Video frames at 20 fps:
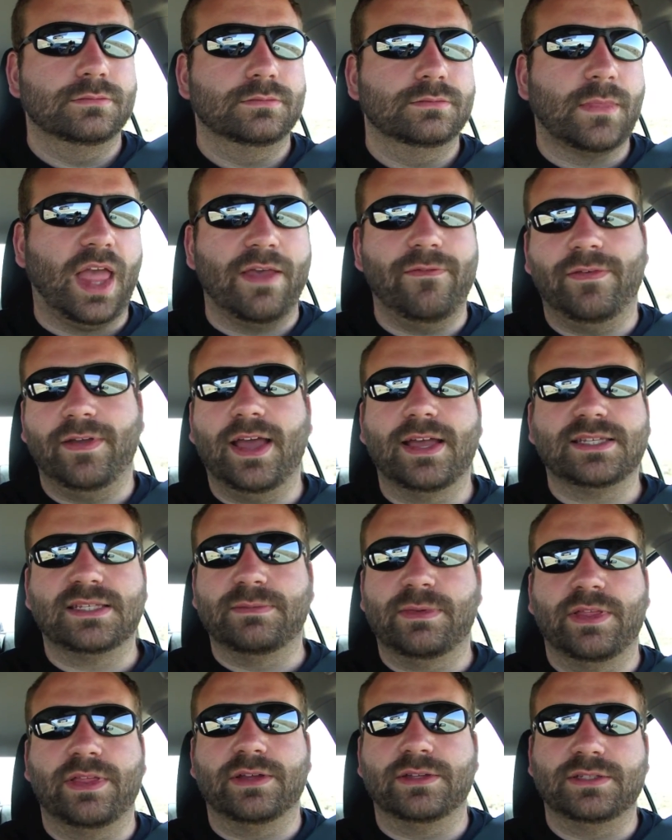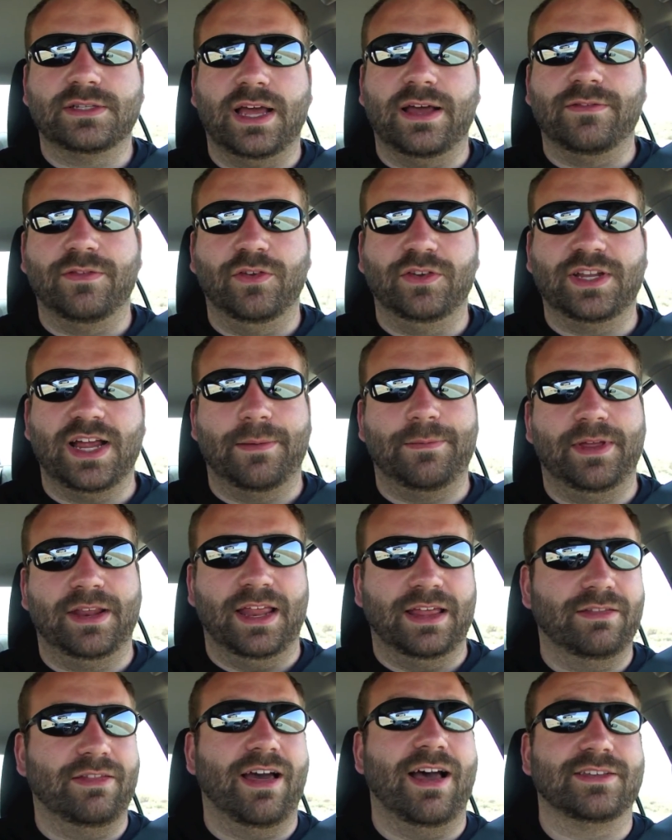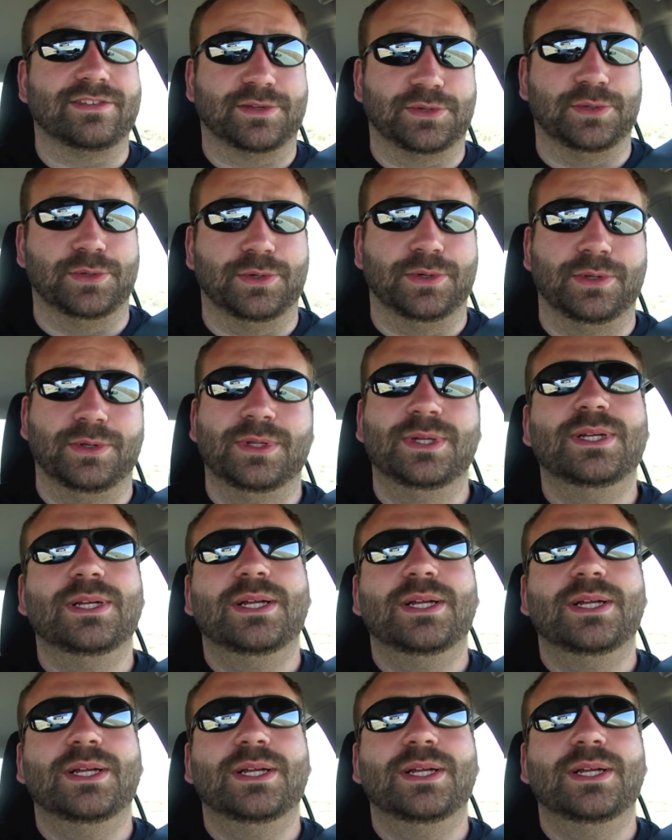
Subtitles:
I forget some others that looked at me like, that's cool.